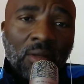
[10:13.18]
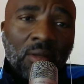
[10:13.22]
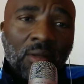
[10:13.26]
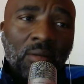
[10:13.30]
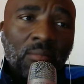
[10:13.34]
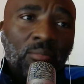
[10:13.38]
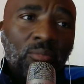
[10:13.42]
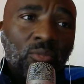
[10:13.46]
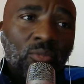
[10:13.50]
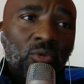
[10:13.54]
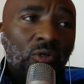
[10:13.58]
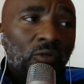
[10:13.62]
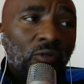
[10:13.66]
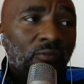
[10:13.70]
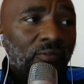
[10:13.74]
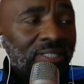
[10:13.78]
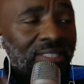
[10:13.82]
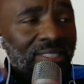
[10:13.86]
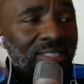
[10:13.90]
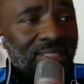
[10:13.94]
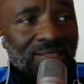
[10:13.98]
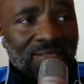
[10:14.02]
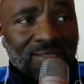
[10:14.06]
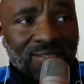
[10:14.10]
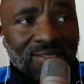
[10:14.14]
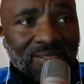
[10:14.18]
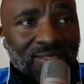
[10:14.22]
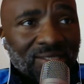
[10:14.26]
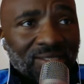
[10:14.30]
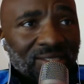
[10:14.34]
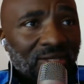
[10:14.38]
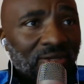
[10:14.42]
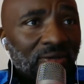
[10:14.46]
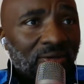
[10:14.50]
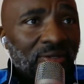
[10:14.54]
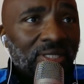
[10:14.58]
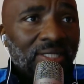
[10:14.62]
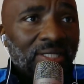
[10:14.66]
movies,
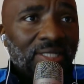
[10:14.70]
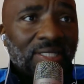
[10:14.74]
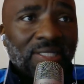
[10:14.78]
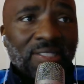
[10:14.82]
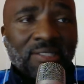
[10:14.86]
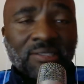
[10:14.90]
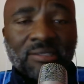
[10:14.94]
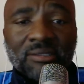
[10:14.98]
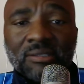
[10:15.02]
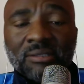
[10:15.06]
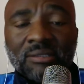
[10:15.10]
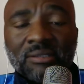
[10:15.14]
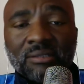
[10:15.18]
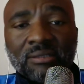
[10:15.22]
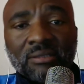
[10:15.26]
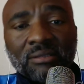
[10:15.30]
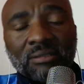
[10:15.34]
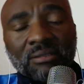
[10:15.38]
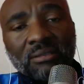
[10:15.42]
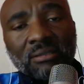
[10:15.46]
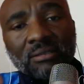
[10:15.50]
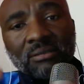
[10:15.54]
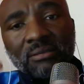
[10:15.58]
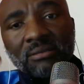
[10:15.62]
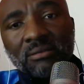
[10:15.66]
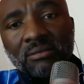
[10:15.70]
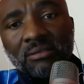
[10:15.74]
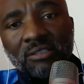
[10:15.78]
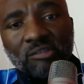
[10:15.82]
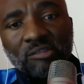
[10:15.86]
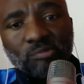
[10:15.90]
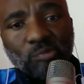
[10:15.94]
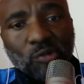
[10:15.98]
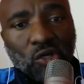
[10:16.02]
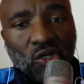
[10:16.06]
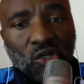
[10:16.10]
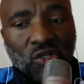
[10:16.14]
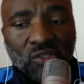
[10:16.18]
series,
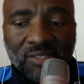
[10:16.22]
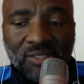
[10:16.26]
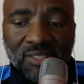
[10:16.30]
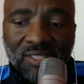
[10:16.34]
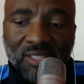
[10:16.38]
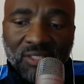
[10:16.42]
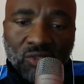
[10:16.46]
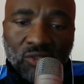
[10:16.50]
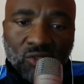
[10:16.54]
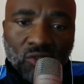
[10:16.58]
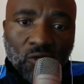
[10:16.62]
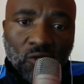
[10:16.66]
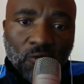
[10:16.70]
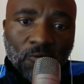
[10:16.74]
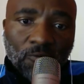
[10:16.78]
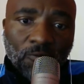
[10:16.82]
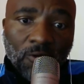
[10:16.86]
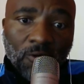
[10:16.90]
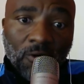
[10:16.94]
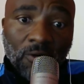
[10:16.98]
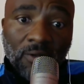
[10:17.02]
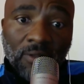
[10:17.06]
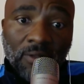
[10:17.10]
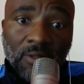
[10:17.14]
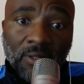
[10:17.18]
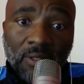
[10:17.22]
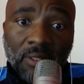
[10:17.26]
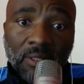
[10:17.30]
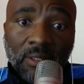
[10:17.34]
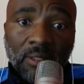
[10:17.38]
sports, and so forth.